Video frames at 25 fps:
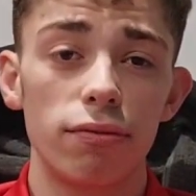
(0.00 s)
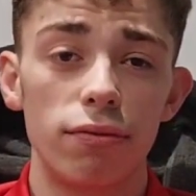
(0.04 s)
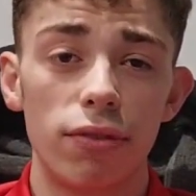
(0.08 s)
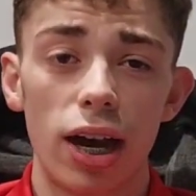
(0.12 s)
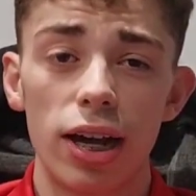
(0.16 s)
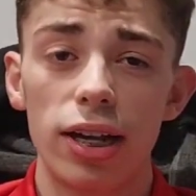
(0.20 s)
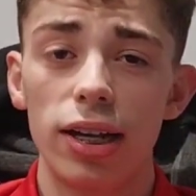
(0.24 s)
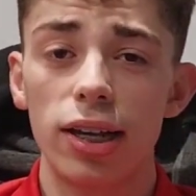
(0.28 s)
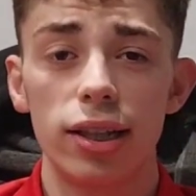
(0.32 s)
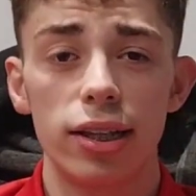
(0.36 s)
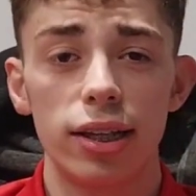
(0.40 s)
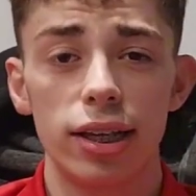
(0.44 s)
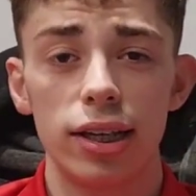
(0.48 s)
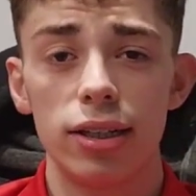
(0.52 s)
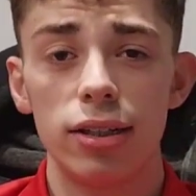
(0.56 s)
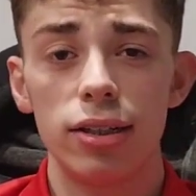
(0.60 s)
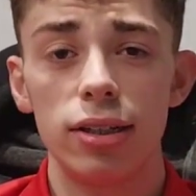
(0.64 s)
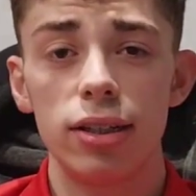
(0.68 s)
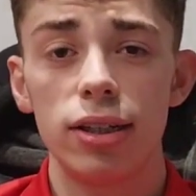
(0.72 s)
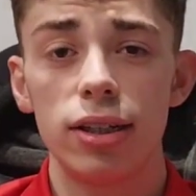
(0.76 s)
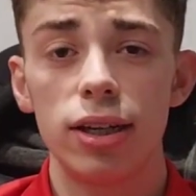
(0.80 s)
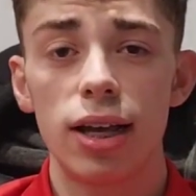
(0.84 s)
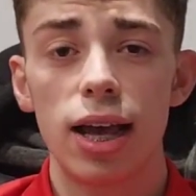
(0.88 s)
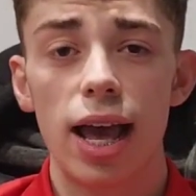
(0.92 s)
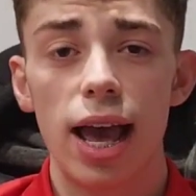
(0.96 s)

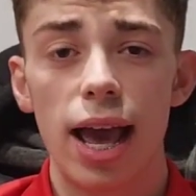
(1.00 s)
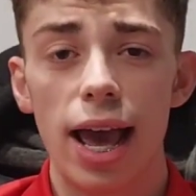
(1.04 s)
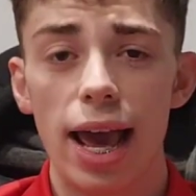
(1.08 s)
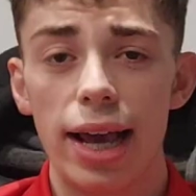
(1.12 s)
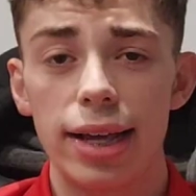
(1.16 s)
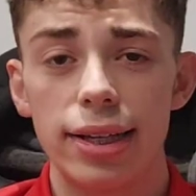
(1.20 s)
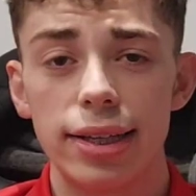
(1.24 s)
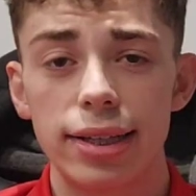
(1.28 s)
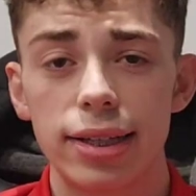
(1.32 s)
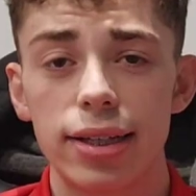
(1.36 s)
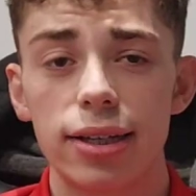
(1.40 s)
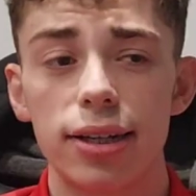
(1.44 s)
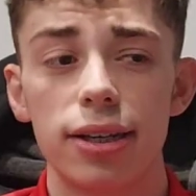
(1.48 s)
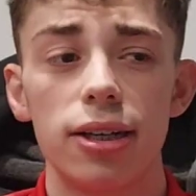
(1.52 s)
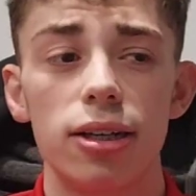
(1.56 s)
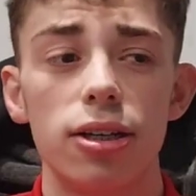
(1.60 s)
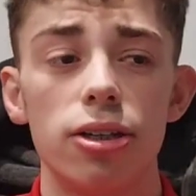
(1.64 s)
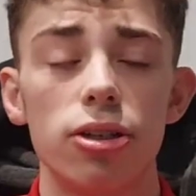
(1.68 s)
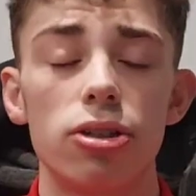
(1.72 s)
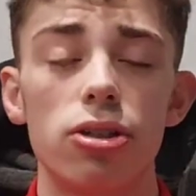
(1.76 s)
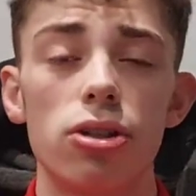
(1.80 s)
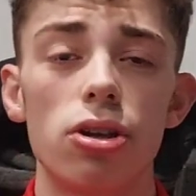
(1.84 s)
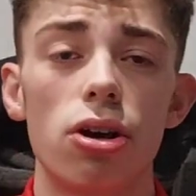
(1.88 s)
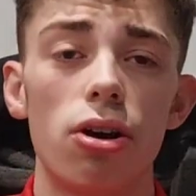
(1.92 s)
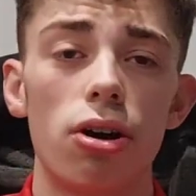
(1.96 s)
violin-esque
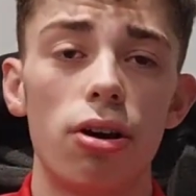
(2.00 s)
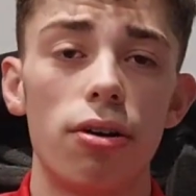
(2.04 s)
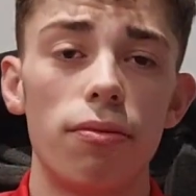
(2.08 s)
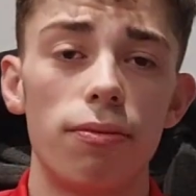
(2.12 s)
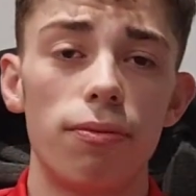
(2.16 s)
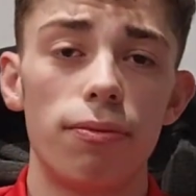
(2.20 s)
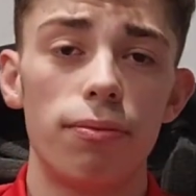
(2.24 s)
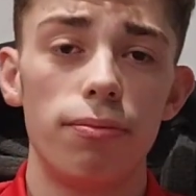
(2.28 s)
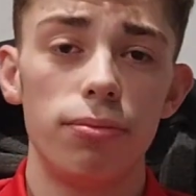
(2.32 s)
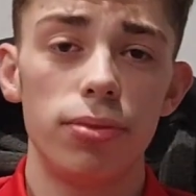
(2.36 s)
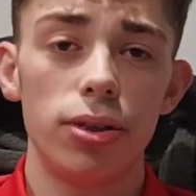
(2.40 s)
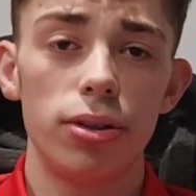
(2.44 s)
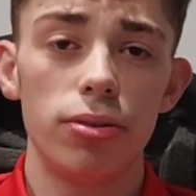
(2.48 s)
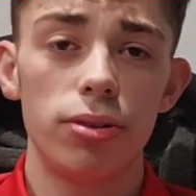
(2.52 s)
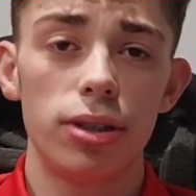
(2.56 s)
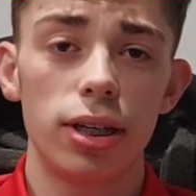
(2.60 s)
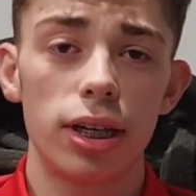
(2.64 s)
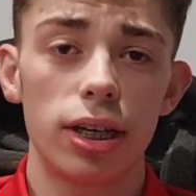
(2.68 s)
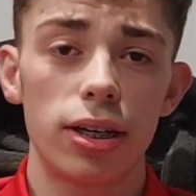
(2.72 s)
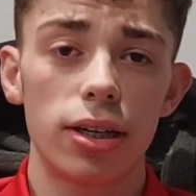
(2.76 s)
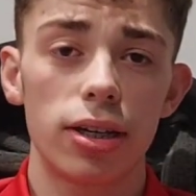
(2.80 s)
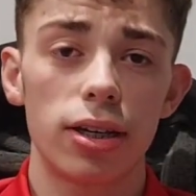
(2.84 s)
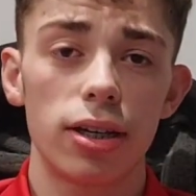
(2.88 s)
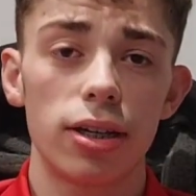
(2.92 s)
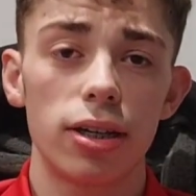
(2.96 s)
sort of
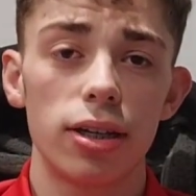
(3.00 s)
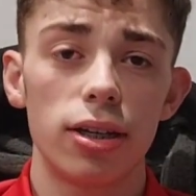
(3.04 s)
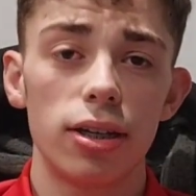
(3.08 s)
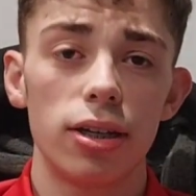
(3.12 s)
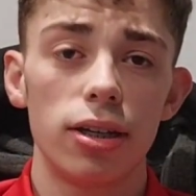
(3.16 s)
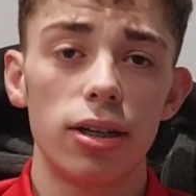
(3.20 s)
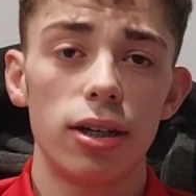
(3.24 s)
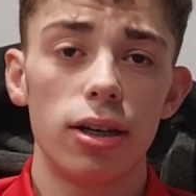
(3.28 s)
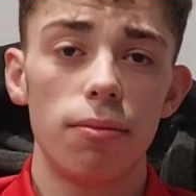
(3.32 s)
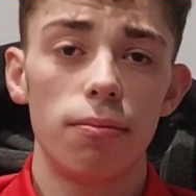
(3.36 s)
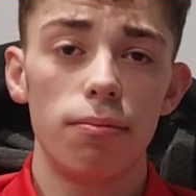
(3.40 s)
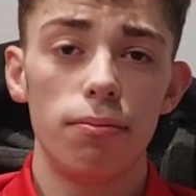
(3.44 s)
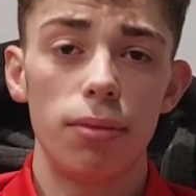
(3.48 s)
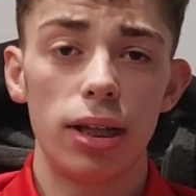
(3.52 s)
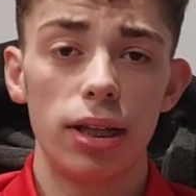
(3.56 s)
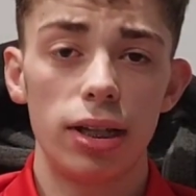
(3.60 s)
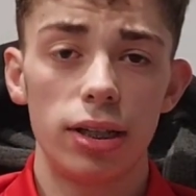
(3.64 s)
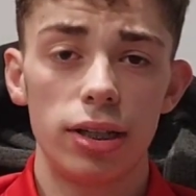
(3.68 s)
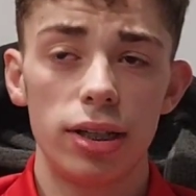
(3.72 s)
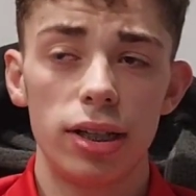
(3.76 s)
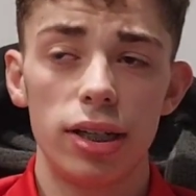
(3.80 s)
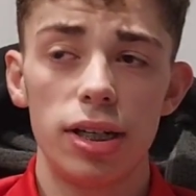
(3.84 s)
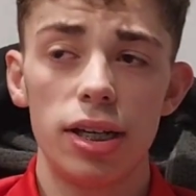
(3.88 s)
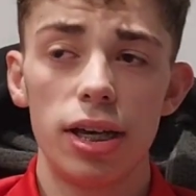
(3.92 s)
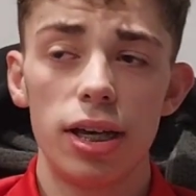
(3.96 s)
music
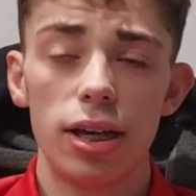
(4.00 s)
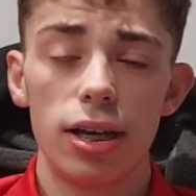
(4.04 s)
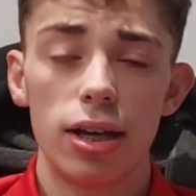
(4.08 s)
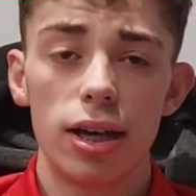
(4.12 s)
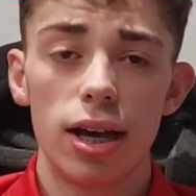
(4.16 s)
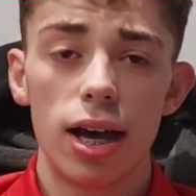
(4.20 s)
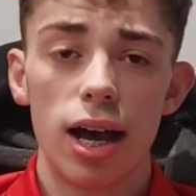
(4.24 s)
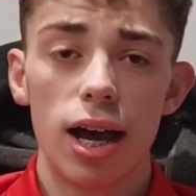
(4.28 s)
melody.